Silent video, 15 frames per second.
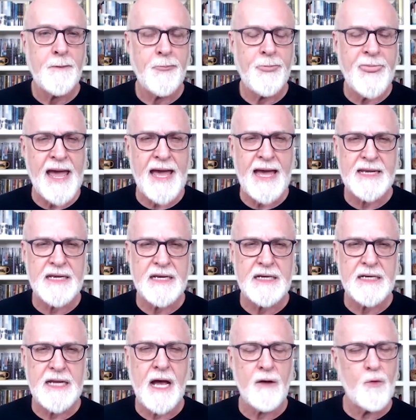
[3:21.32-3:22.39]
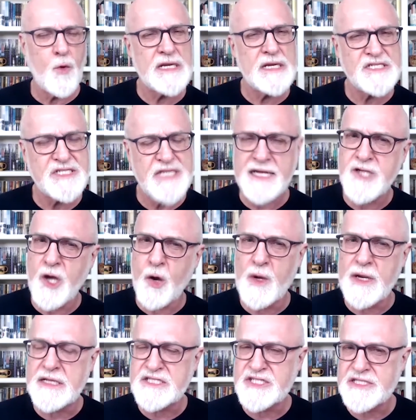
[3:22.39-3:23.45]
that I want to I don't
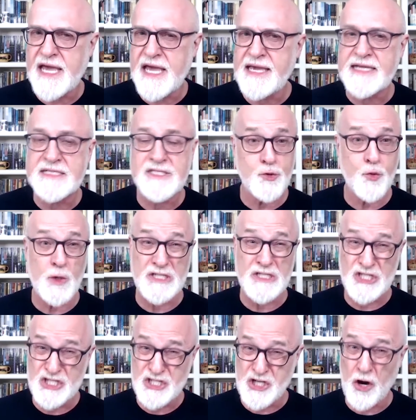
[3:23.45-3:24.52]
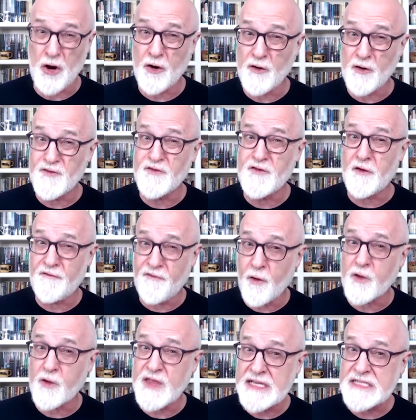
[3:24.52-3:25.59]
want to say it's reserved for
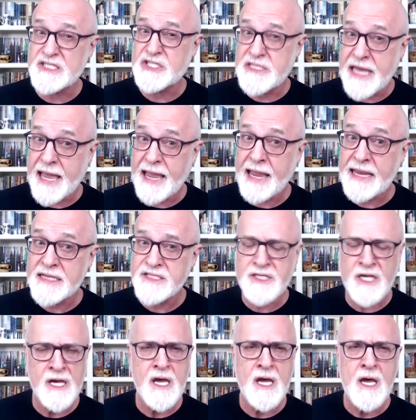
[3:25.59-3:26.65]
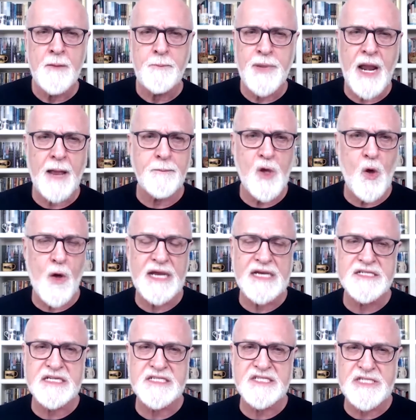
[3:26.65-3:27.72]
these days, but I'm going
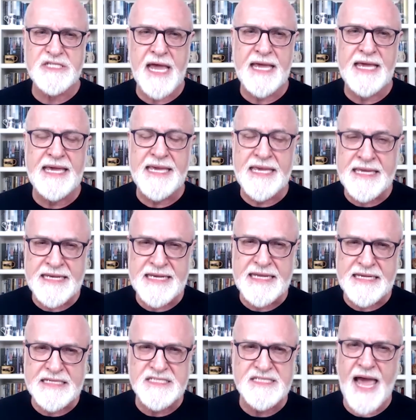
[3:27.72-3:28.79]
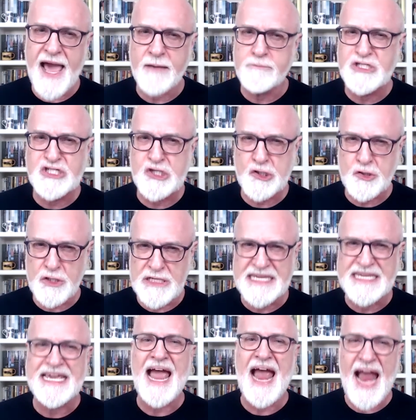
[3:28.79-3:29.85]
to say it is
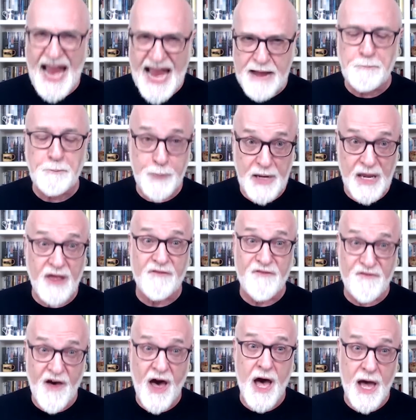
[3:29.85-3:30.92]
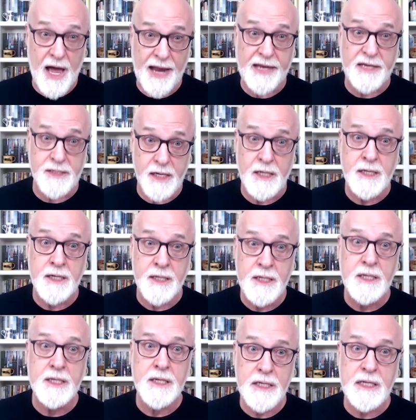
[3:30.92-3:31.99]
absolutely amplified
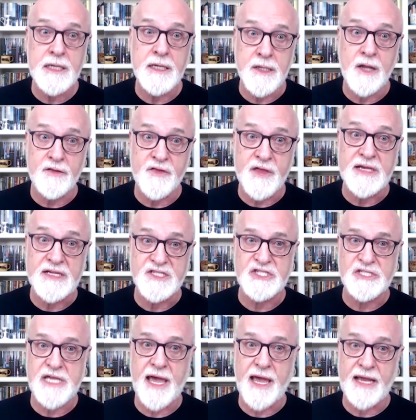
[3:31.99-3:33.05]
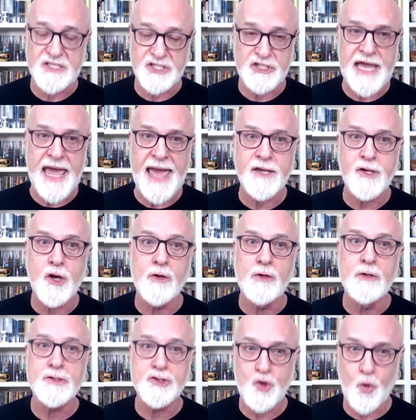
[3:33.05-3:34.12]
in these days.
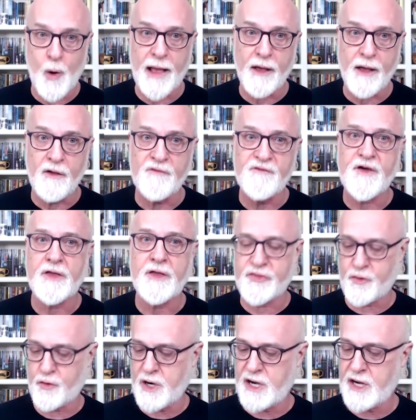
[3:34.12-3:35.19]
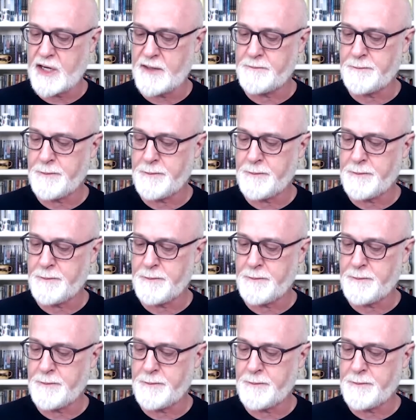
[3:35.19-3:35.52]
Daniel 12, 3.